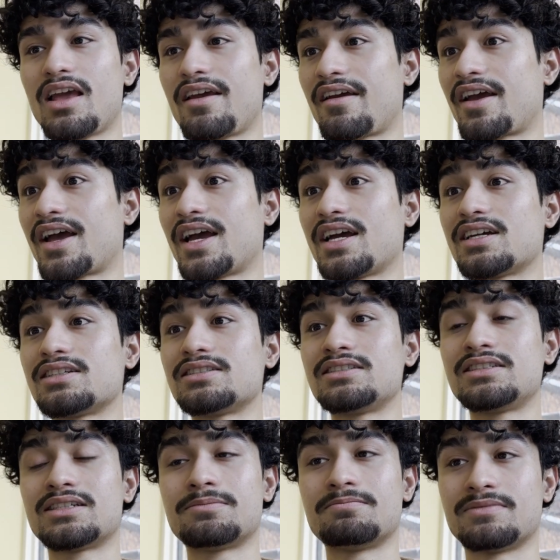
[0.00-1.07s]

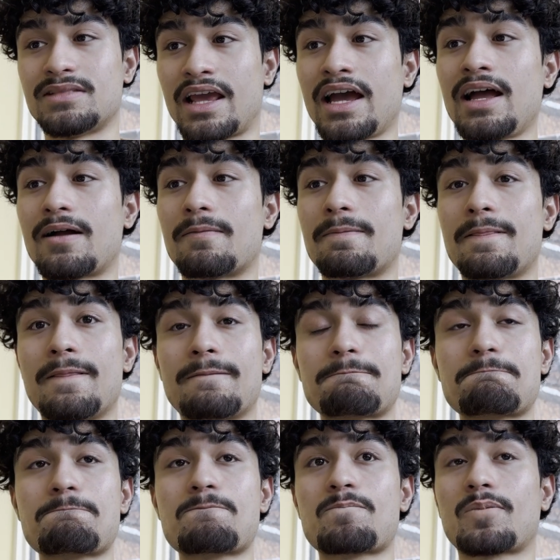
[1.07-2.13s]
And yeah.
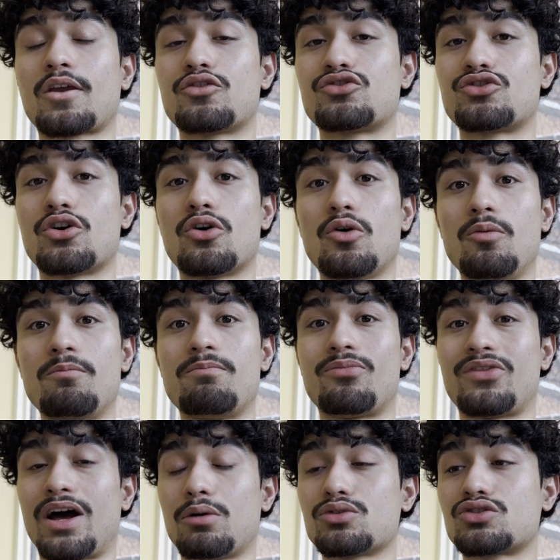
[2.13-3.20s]
So
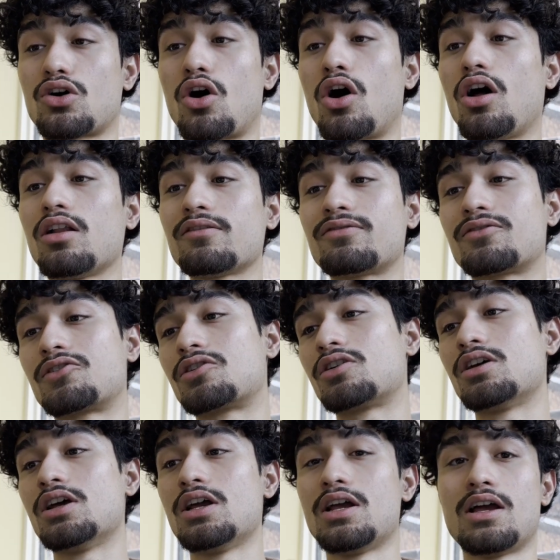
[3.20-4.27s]
that was all for
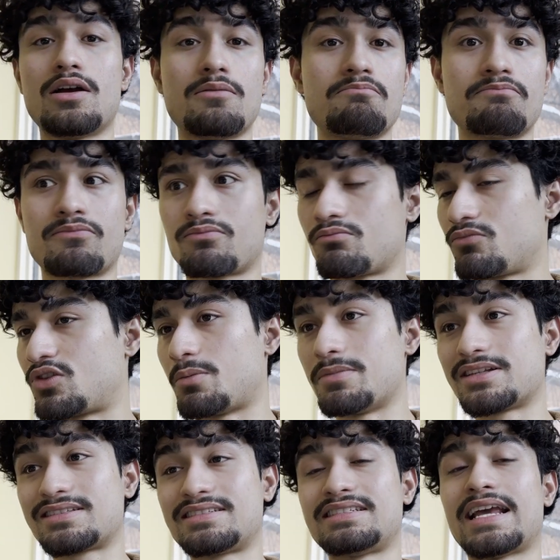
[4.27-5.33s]
the
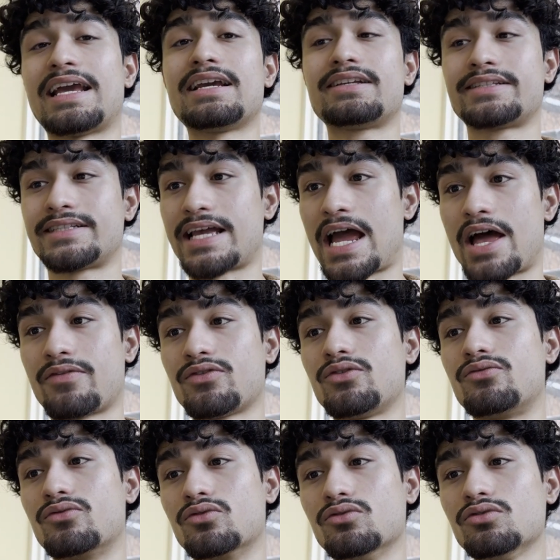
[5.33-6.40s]
mistakes and the
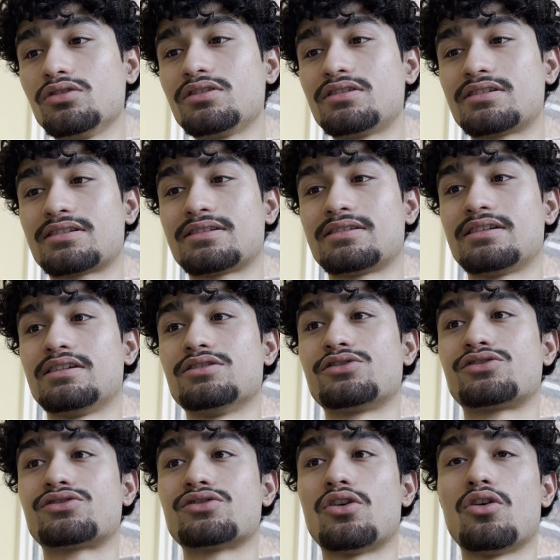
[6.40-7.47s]
rules.
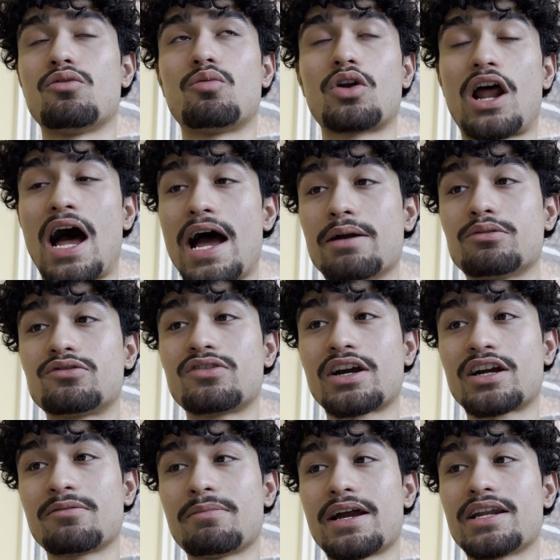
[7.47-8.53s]
So what I would
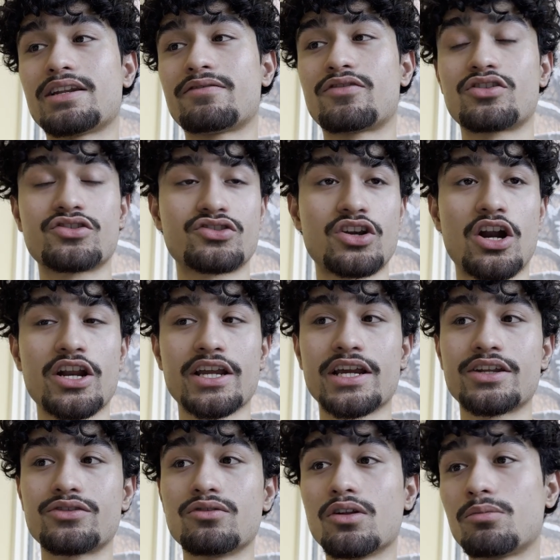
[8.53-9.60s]
recommend if you're starting
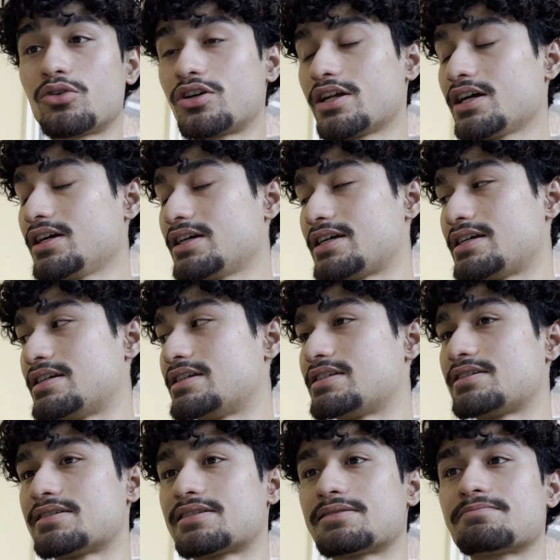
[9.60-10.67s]
at UAlberta
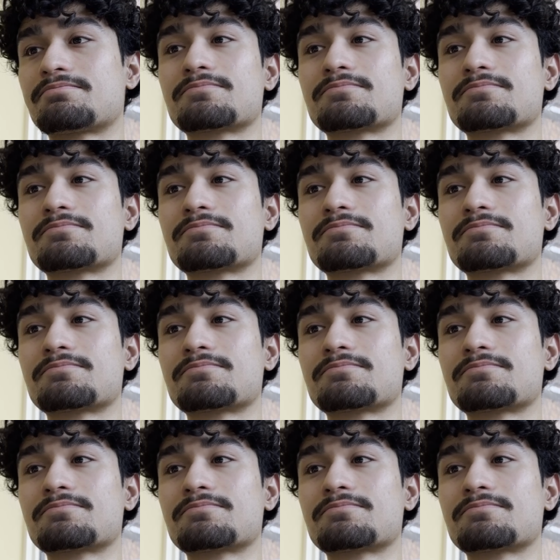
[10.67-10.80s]
is